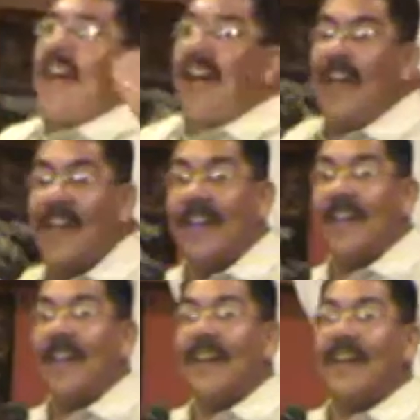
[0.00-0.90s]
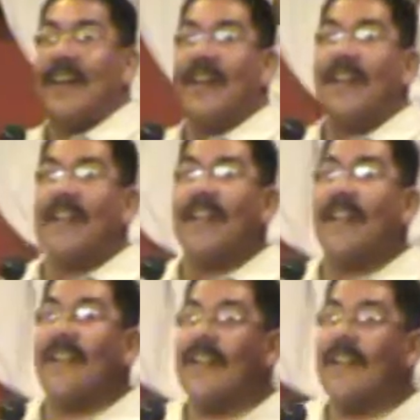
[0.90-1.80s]
at. Yeah.
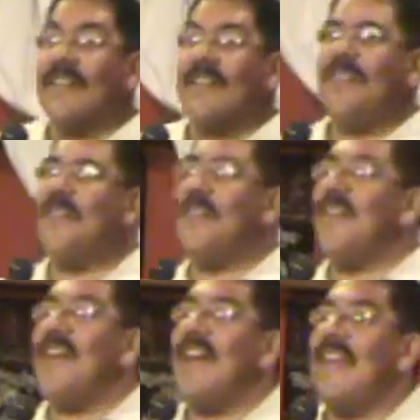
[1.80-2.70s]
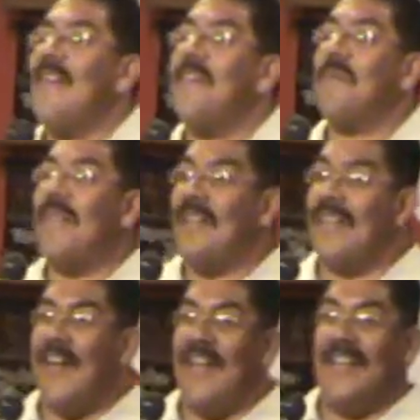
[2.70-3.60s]
You're, you're not hearing me
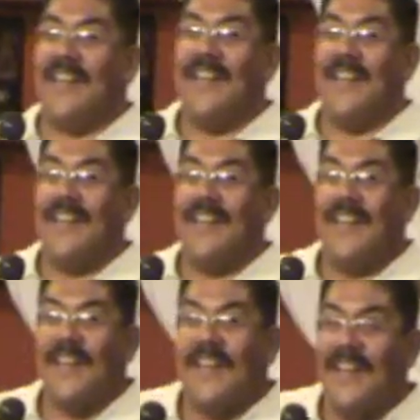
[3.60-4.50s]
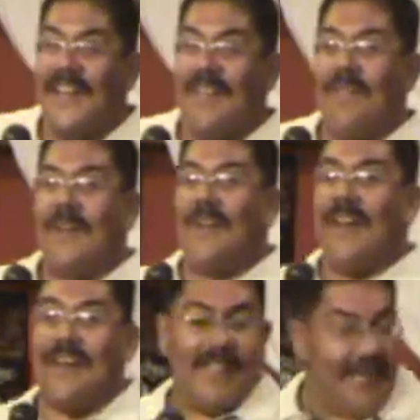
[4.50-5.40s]
tonight. Yeah. I'm going to go
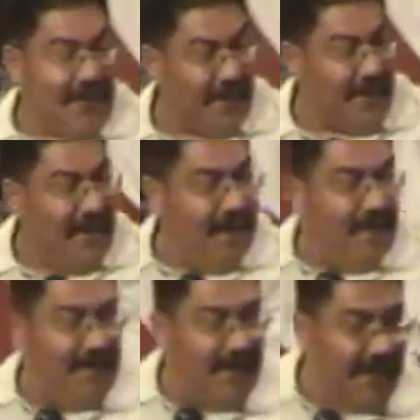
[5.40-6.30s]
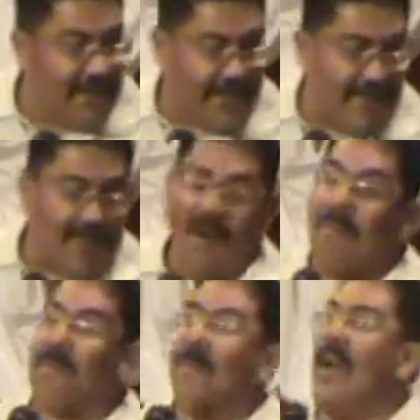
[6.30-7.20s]
down to their
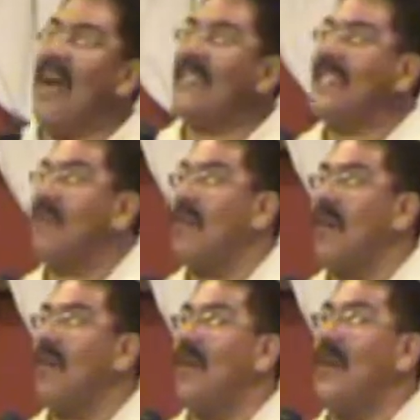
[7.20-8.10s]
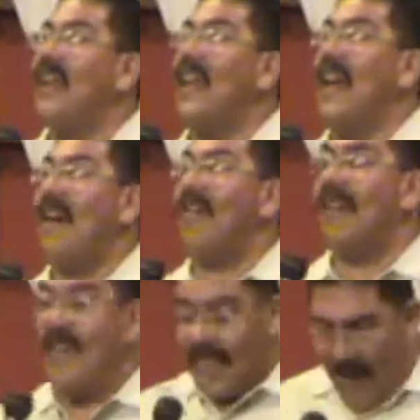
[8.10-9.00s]
compromising, yeah. perverted
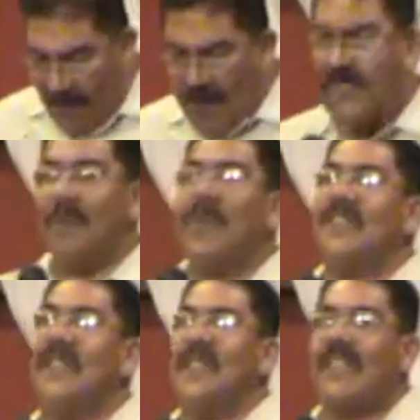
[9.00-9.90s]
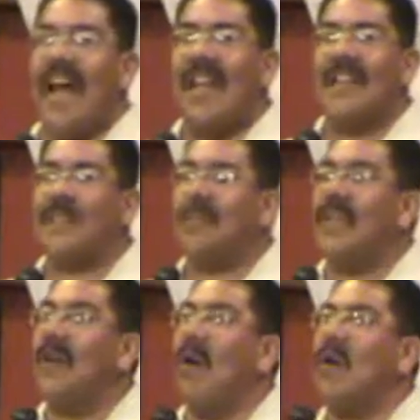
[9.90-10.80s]
level. I want somebody who's going to challenge
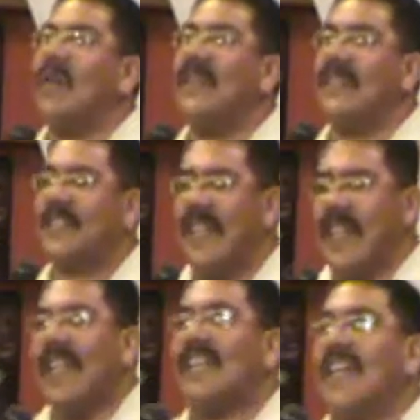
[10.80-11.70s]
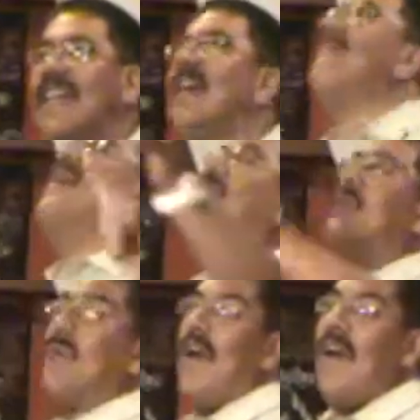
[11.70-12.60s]
me in holiness and say, come up
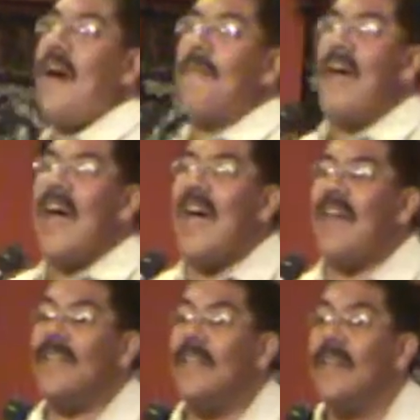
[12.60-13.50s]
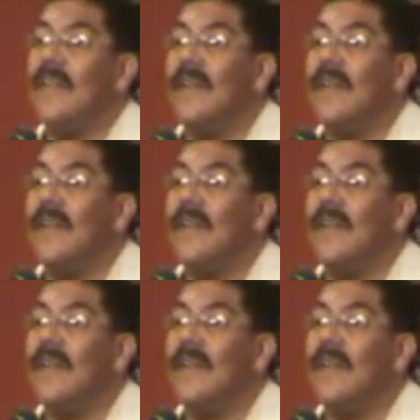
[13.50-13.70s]
to where I'm at